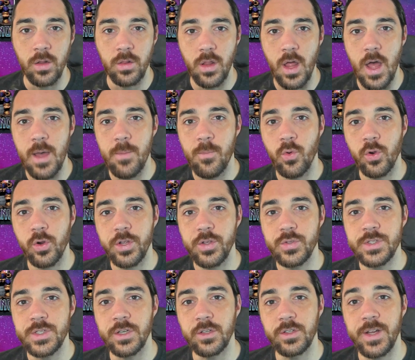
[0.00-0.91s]
a lot more
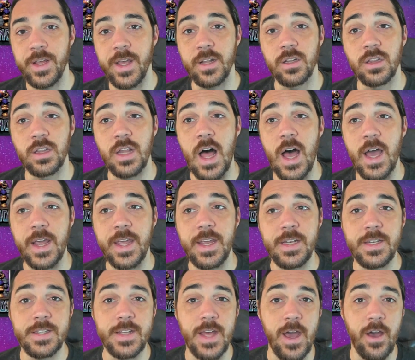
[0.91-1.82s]
utility in
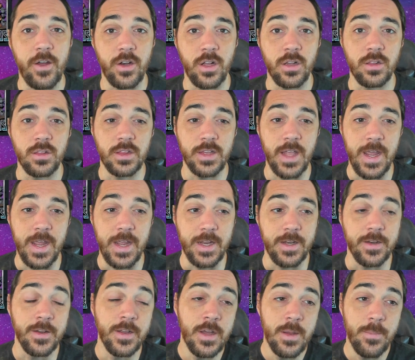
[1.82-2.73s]
locking down a
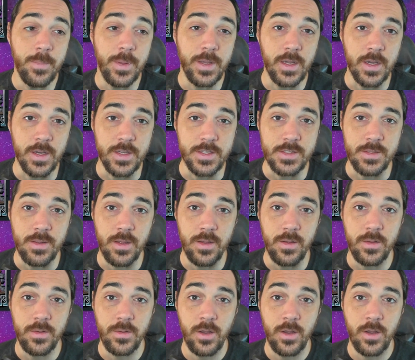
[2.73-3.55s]
lane because